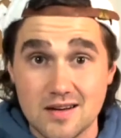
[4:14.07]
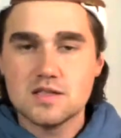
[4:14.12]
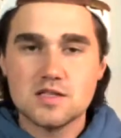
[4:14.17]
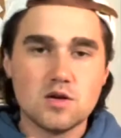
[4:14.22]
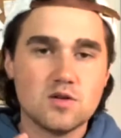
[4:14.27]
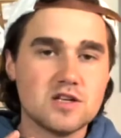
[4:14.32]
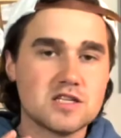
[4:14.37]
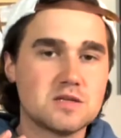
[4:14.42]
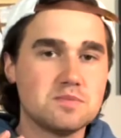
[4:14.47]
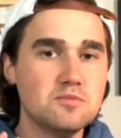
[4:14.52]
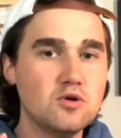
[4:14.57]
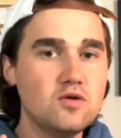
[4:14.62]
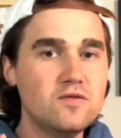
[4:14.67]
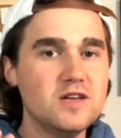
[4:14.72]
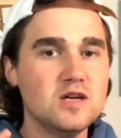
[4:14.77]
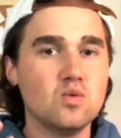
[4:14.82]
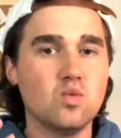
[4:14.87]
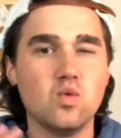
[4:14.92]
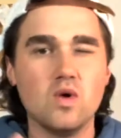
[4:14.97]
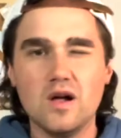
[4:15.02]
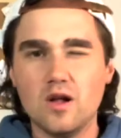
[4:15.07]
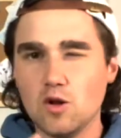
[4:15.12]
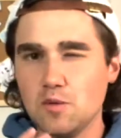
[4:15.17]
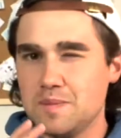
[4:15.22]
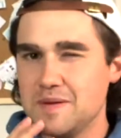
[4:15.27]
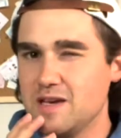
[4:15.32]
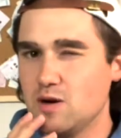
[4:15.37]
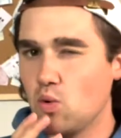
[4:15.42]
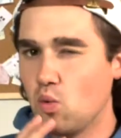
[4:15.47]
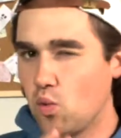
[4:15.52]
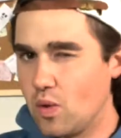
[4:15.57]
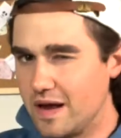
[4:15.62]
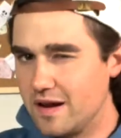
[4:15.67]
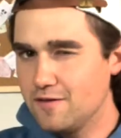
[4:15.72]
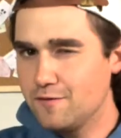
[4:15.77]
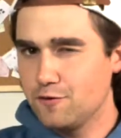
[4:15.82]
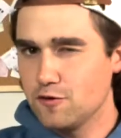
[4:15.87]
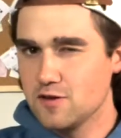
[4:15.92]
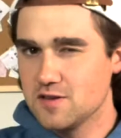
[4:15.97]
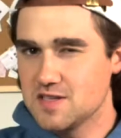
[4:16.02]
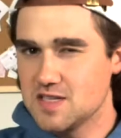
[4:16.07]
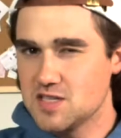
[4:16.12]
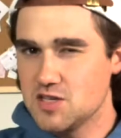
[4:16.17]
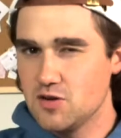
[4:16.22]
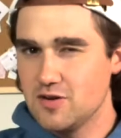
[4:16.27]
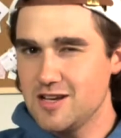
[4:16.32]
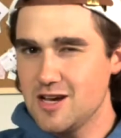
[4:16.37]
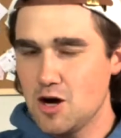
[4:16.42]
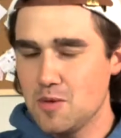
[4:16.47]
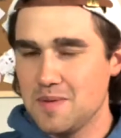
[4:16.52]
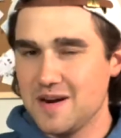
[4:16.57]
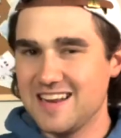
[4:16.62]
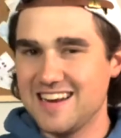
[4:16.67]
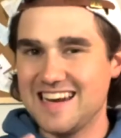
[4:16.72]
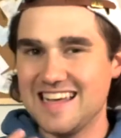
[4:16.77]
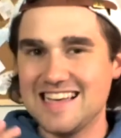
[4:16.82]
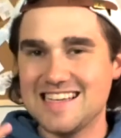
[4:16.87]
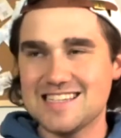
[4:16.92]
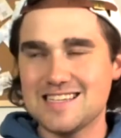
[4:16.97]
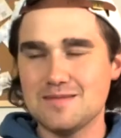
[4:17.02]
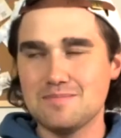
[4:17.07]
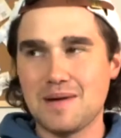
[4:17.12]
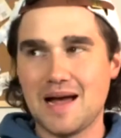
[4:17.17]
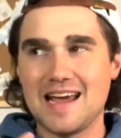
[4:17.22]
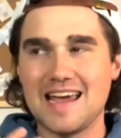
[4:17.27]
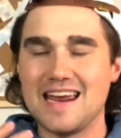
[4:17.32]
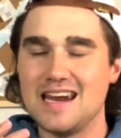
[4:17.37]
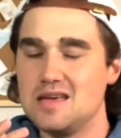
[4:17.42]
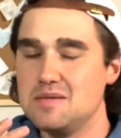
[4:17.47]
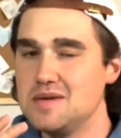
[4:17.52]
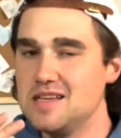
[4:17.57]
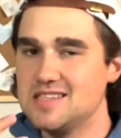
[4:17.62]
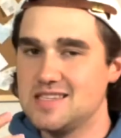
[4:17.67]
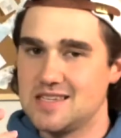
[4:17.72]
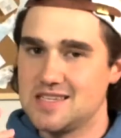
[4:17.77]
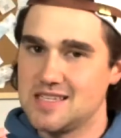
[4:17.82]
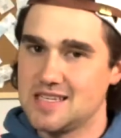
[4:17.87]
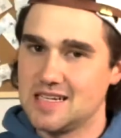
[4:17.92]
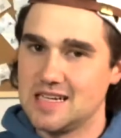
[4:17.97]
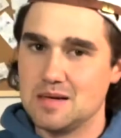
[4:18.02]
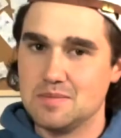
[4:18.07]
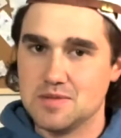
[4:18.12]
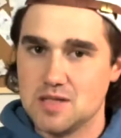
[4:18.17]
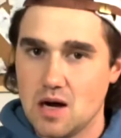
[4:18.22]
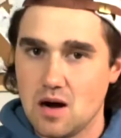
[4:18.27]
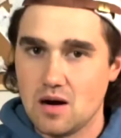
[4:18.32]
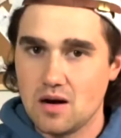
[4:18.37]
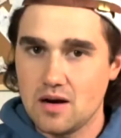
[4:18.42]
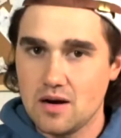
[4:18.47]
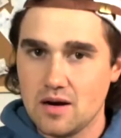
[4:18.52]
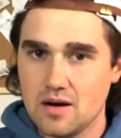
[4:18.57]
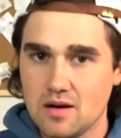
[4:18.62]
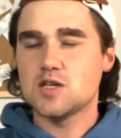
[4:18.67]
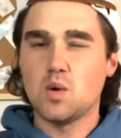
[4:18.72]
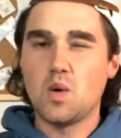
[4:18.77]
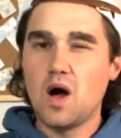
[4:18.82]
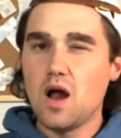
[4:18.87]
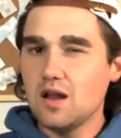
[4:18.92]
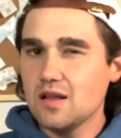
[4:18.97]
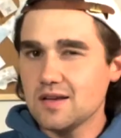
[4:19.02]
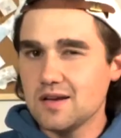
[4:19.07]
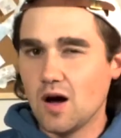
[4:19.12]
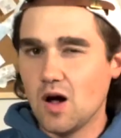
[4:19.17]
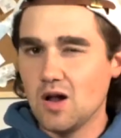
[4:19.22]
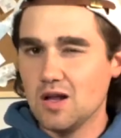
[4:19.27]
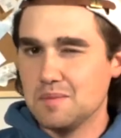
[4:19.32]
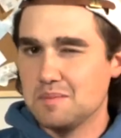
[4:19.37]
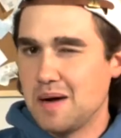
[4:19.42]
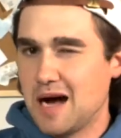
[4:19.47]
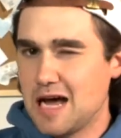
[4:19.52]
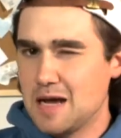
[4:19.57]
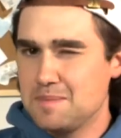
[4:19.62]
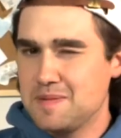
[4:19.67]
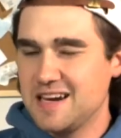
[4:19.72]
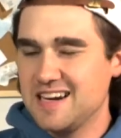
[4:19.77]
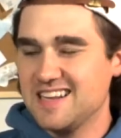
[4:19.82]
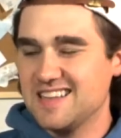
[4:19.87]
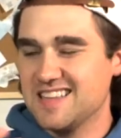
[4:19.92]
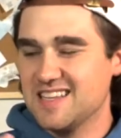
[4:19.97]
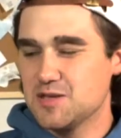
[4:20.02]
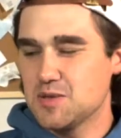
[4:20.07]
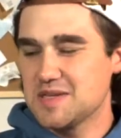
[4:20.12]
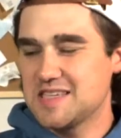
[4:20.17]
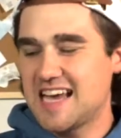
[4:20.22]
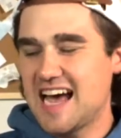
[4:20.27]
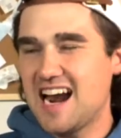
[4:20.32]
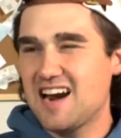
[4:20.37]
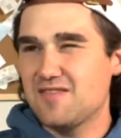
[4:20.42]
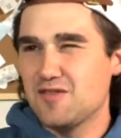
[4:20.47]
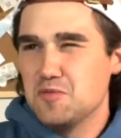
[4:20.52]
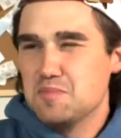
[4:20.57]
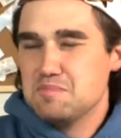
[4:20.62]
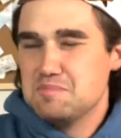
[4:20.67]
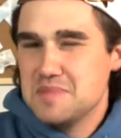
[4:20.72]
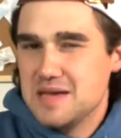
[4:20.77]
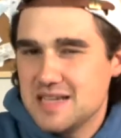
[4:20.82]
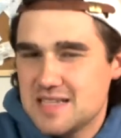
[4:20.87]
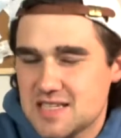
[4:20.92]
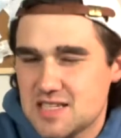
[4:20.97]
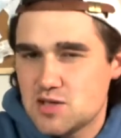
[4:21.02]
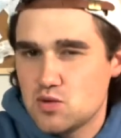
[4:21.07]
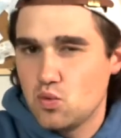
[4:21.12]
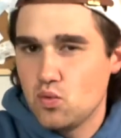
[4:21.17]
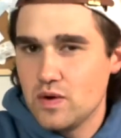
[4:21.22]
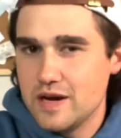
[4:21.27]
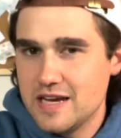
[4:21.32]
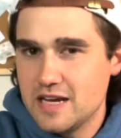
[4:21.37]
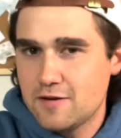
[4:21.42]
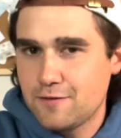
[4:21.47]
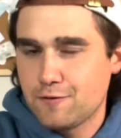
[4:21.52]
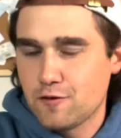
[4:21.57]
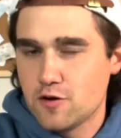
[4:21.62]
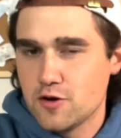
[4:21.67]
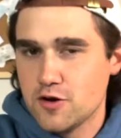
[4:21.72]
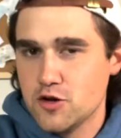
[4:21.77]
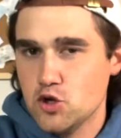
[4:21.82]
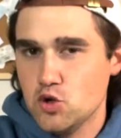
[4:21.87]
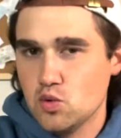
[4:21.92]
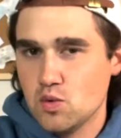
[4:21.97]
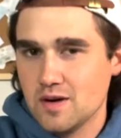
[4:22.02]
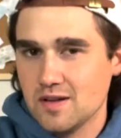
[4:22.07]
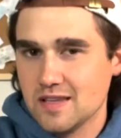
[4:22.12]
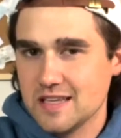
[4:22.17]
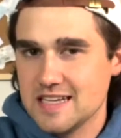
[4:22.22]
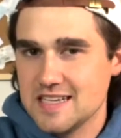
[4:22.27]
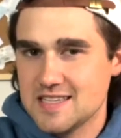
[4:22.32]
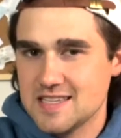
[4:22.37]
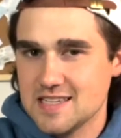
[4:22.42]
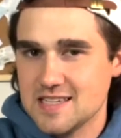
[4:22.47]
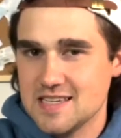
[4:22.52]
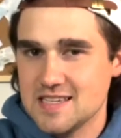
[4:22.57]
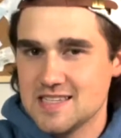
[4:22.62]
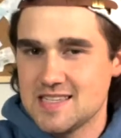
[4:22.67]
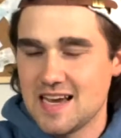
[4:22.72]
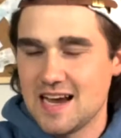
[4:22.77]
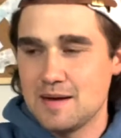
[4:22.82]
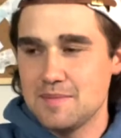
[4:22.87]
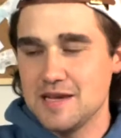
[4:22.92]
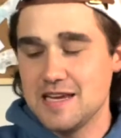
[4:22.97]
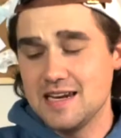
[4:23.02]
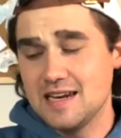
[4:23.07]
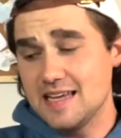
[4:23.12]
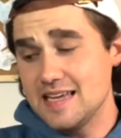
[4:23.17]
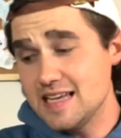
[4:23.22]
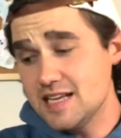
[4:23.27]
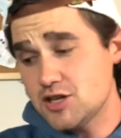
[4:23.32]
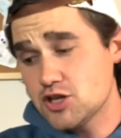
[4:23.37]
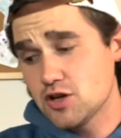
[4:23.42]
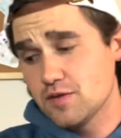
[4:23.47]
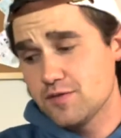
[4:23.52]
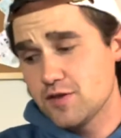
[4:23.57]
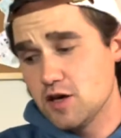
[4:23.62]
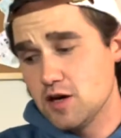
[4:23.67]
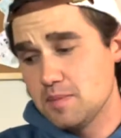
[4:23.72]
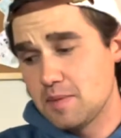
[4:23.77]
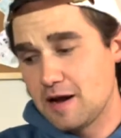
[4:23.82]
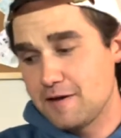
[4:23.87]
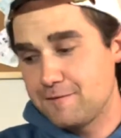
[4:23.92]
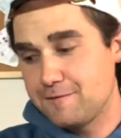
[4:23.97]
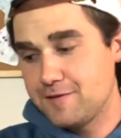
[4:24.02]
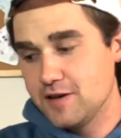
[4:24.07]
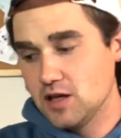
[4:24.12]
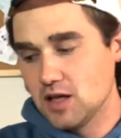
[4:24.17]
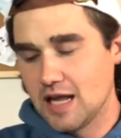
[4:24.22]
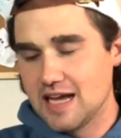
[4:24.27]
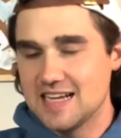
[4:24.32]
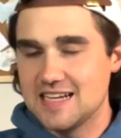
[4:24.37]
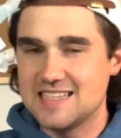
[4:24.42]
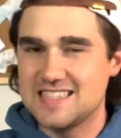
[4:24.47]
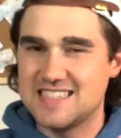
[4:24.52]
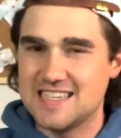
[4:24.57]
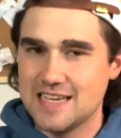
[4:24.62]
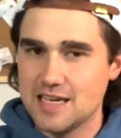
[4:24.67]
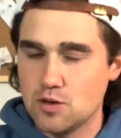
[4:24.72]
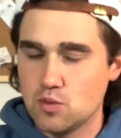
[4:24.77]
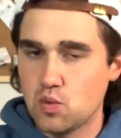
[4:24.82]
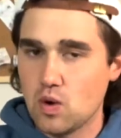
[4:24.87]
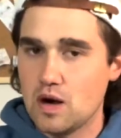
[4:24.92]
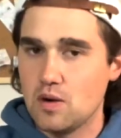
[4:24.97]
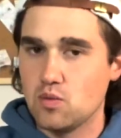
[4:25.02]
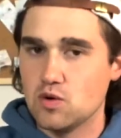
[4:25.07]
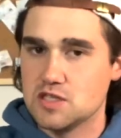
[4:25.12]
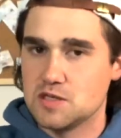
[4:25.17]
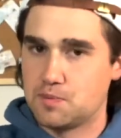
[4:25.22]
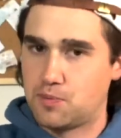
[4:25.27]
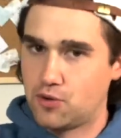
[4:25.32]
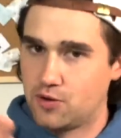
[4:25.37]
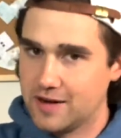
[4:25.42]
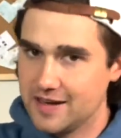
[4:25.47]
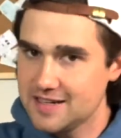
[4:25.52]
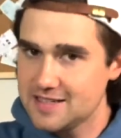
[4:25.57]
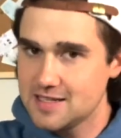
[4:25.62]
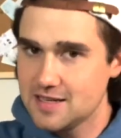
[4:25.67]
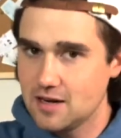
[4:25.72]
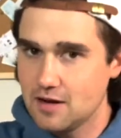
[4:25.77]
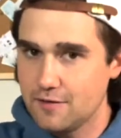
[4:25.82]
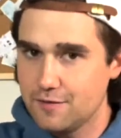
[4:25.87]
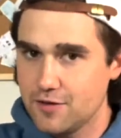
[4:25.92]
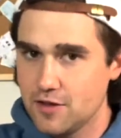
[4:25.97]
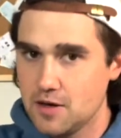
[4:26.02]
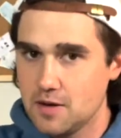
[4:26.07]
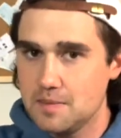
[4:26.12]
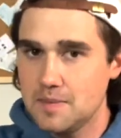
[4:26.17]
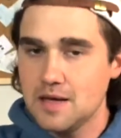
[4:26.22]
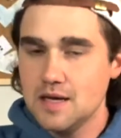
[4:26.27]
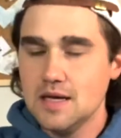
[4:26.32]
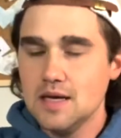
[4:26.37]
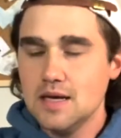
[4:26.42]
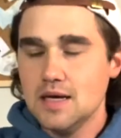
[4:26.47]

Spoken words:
So this movie will be a win for the studio, but it isn't by any means a slam dunk. So all in all, in my opinion, this was kind of a mixed week for new releases. I mean, each of them I feel like did what was predicted of them.